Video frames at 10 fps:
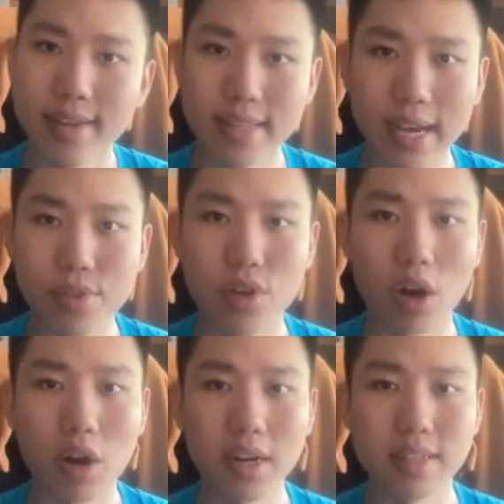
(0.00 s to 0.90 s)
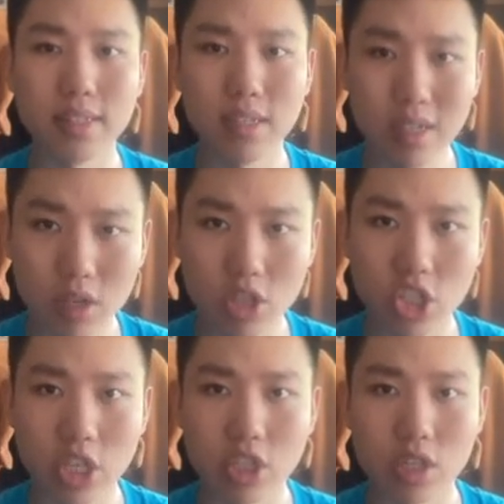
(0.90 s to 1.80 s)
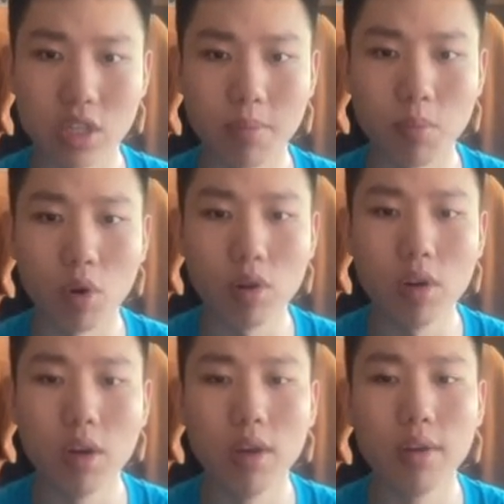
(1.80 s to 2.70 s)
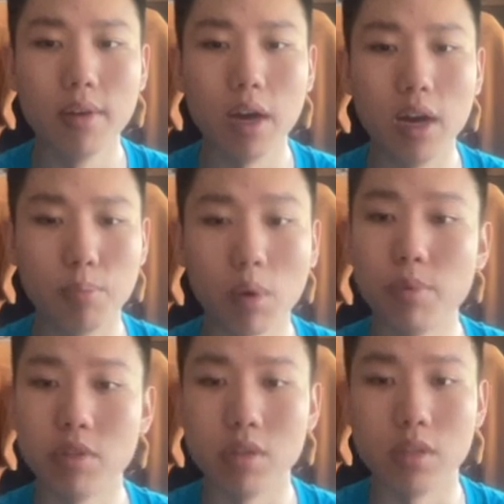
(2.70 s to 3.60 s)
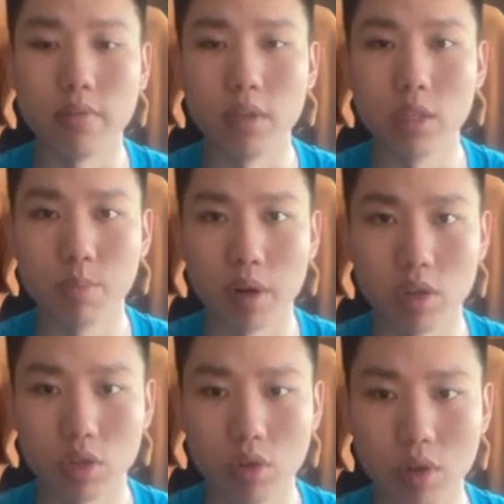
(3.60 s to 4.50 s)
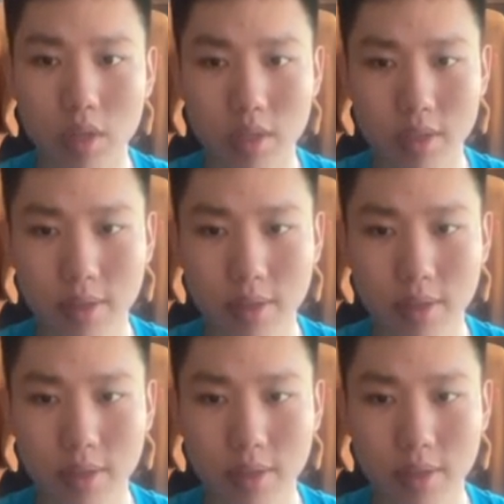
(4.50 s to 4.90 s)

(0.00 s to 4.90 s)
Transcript: Now the R and E here changes some more properties of this peritrochoid,